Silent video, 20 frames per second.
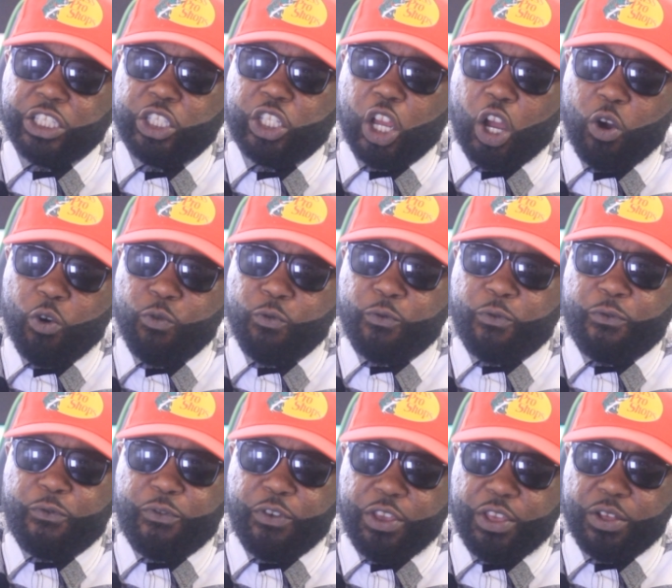don't
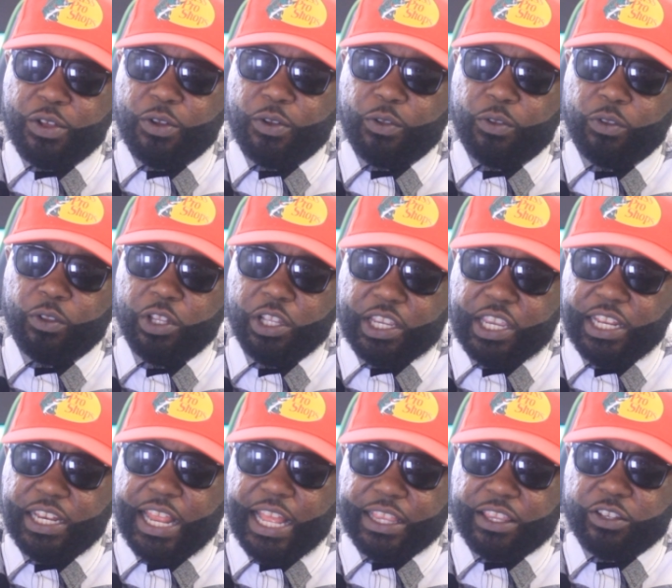feel
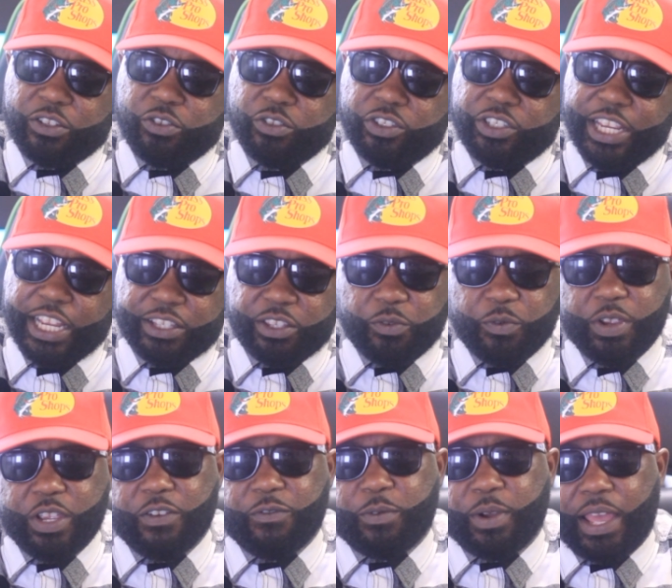looking at the
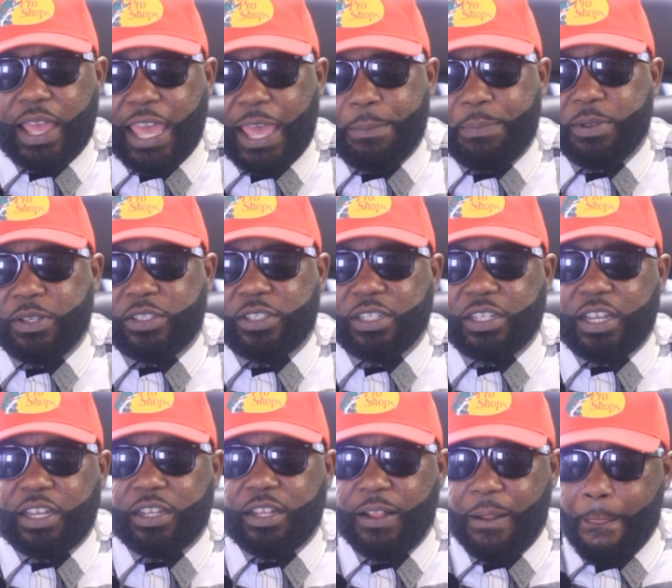trajectory of what happened to
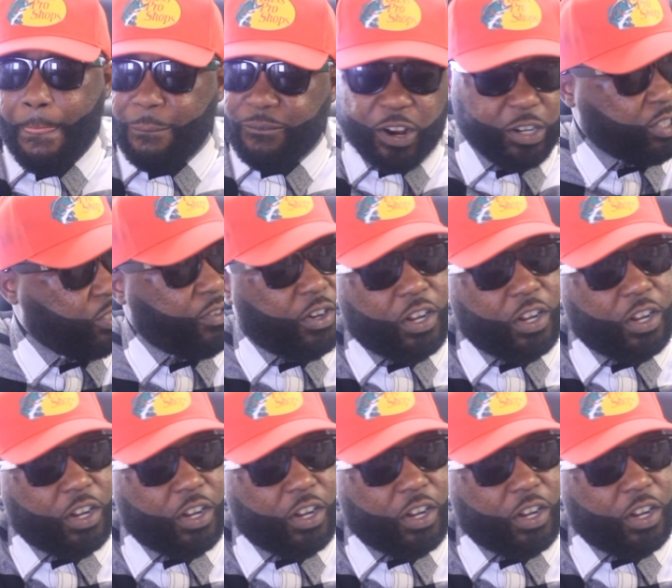Gunna. First of